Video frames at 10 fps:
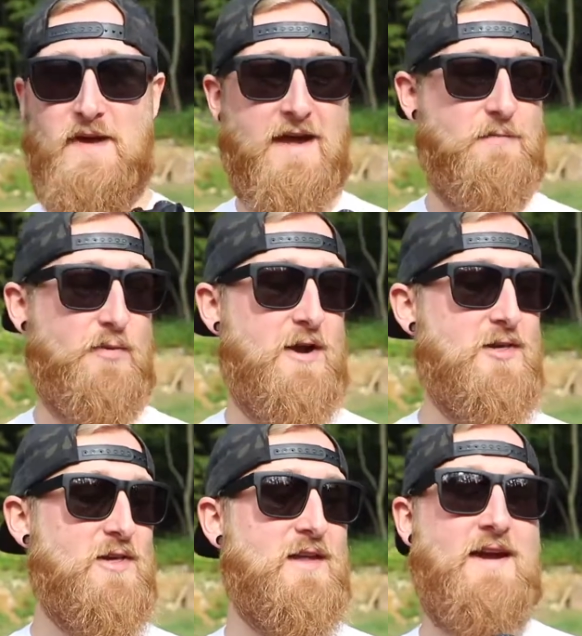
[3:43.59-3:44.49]
mag
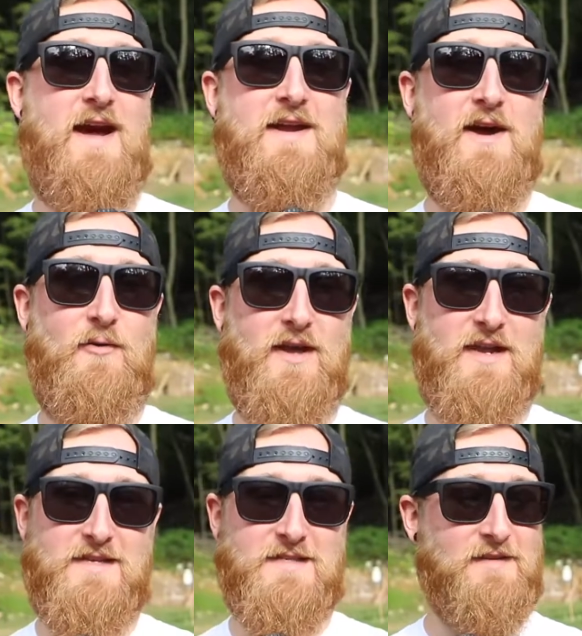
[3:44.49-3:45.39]
impression. I know
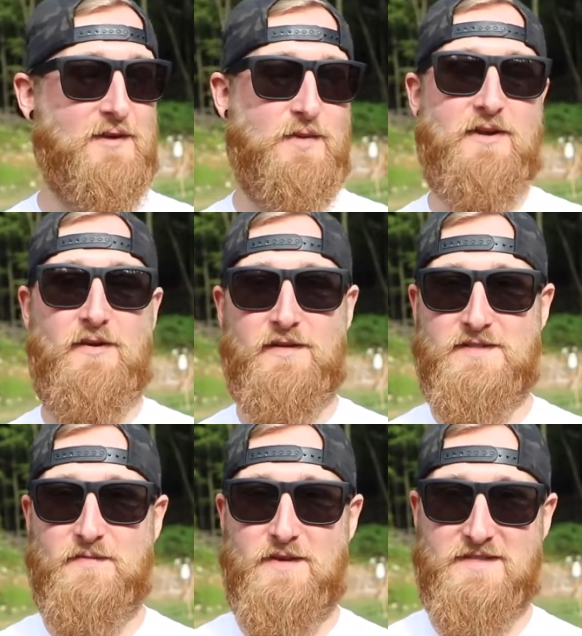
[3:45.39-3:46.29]
it is a little bit early
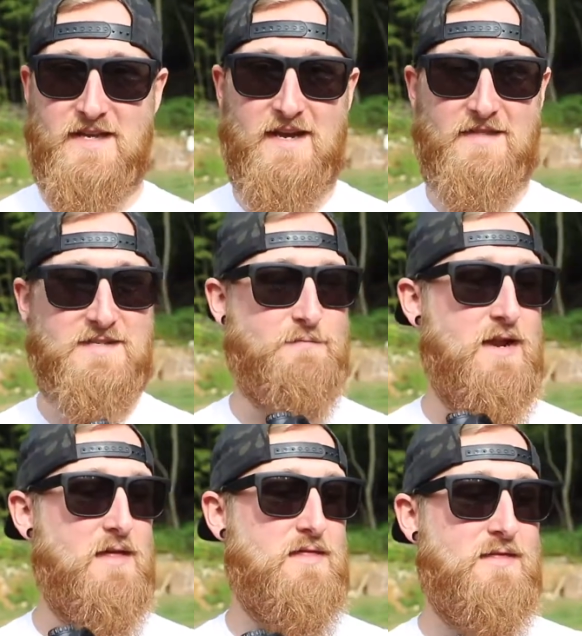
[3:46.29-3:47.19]
to be saying this, but
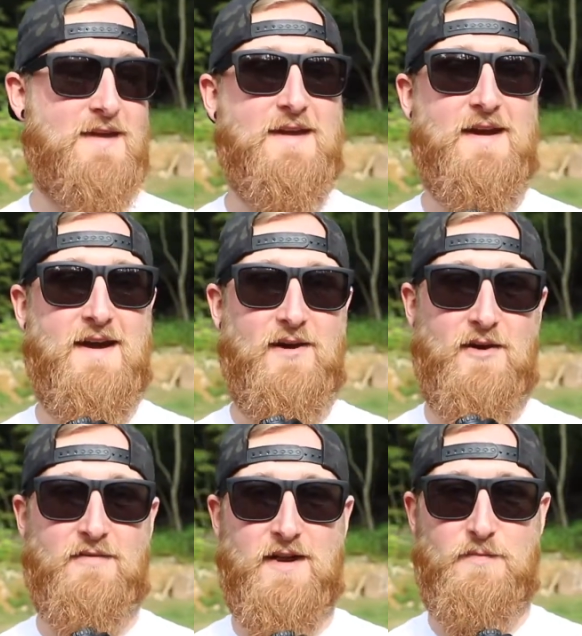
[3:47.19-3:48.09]
I think I
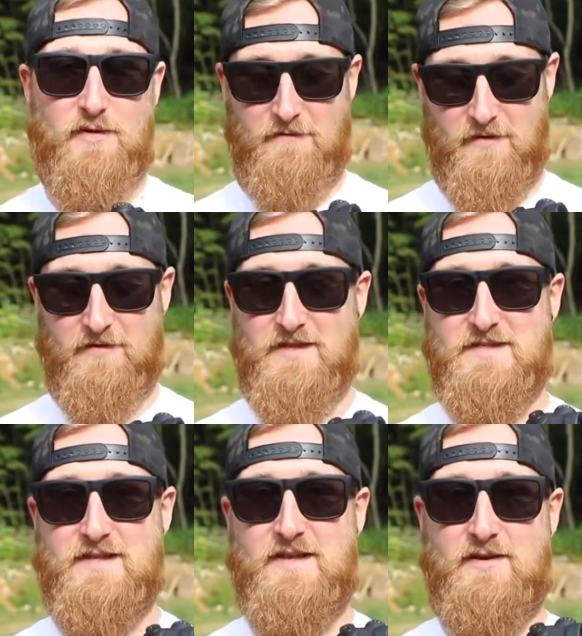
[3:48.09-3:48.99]
already prefer
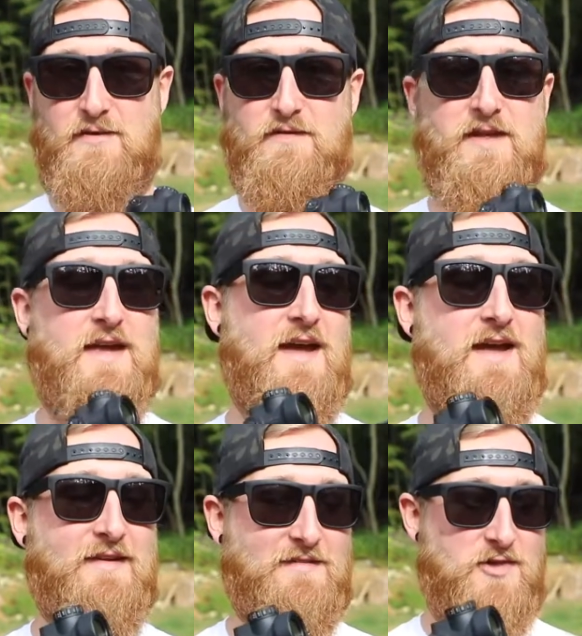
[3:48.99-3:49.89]
this thing over the
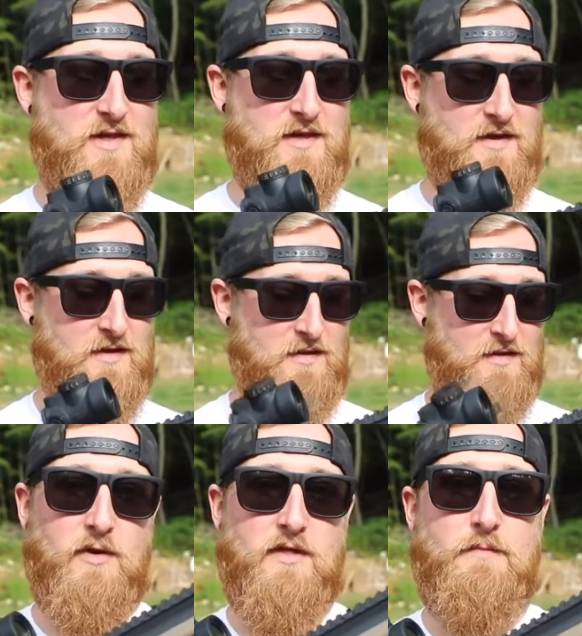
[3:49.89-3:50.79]
KSG.
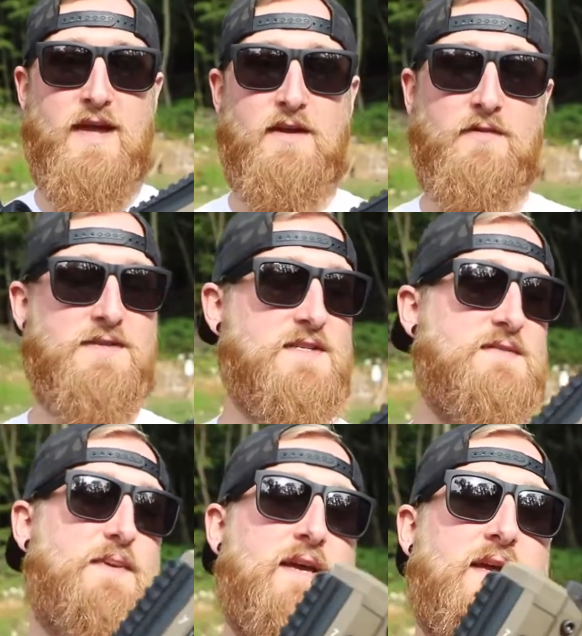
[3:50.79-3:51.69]
One of the main
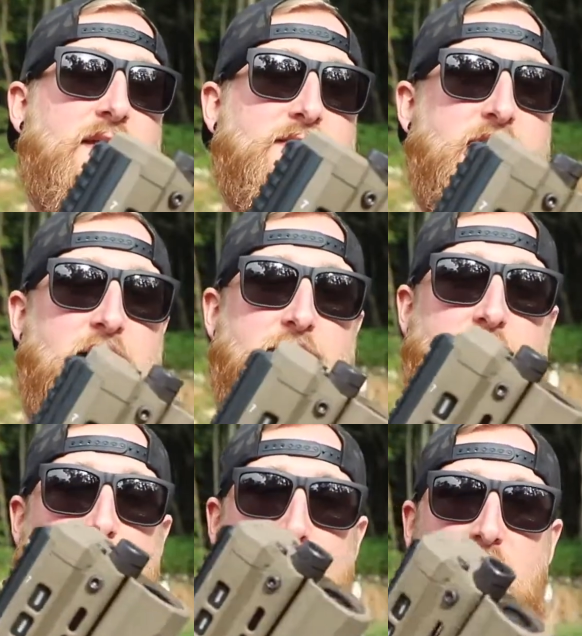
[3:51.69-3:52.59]
reasons being is that
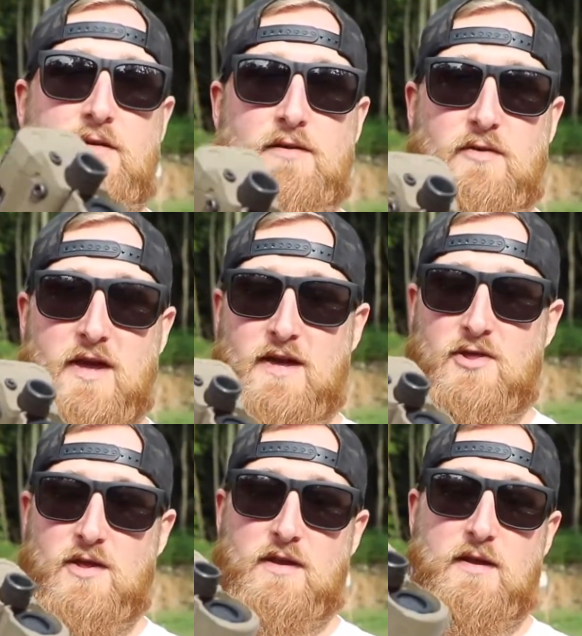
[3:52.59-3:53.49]
the barrel
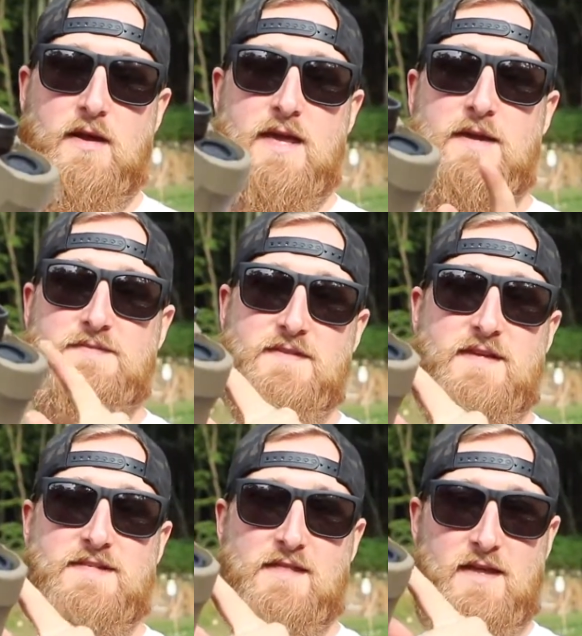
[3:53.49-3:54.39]
location keeps
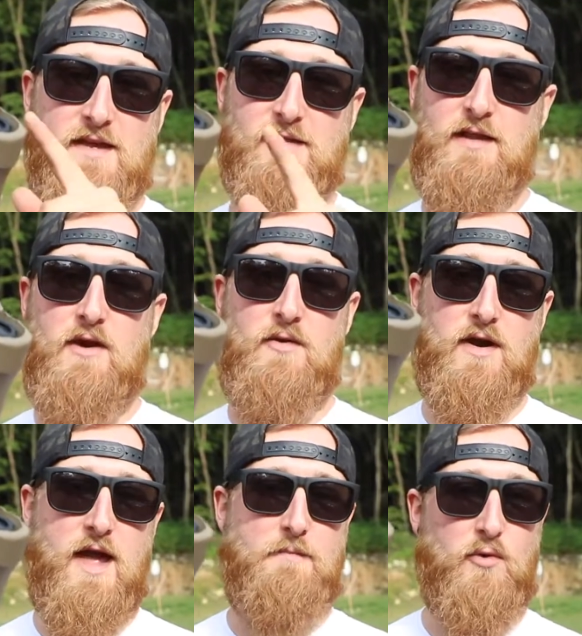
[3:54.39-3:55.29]
this thing
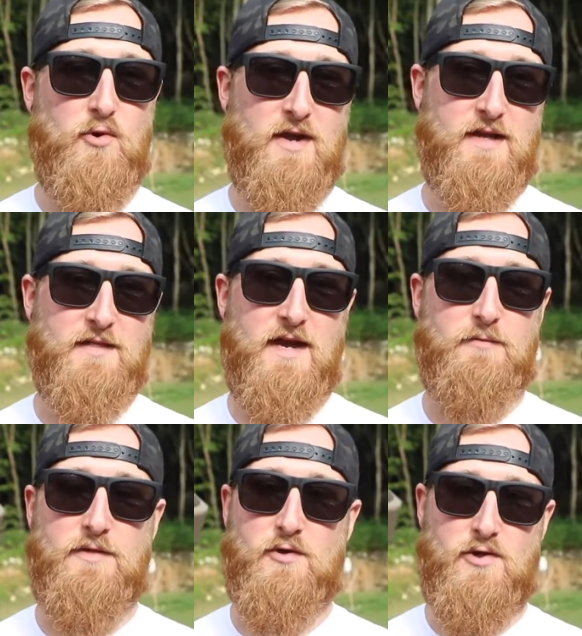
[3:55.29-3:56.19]
lower and more in line
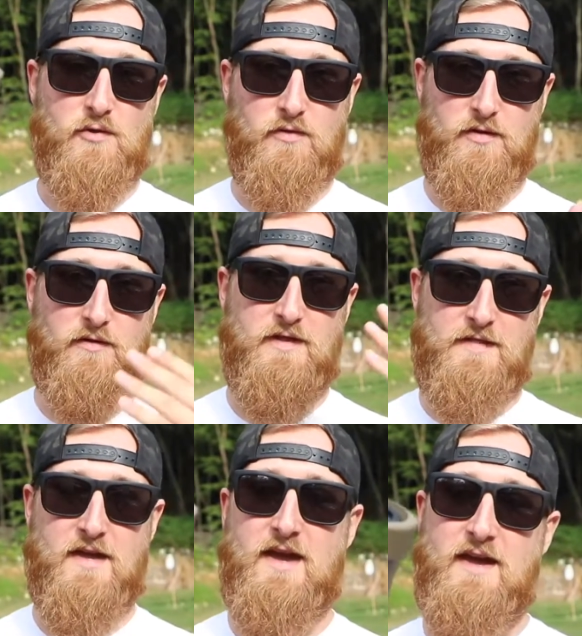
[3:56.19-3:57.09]
with your shoulder
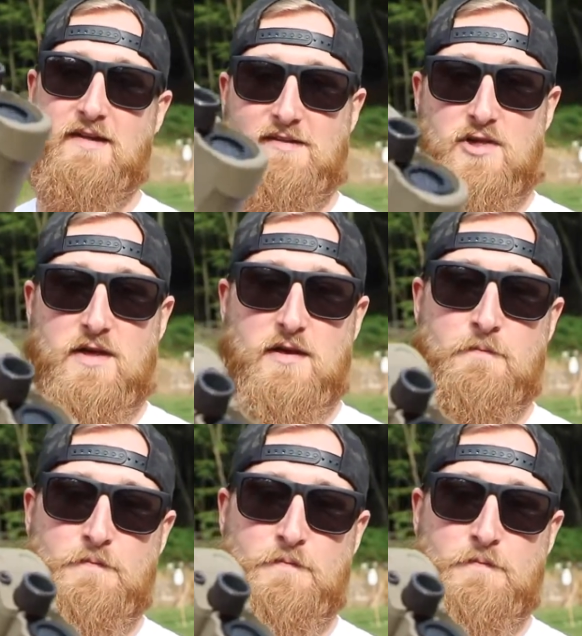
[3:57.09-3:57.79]
than the KSG.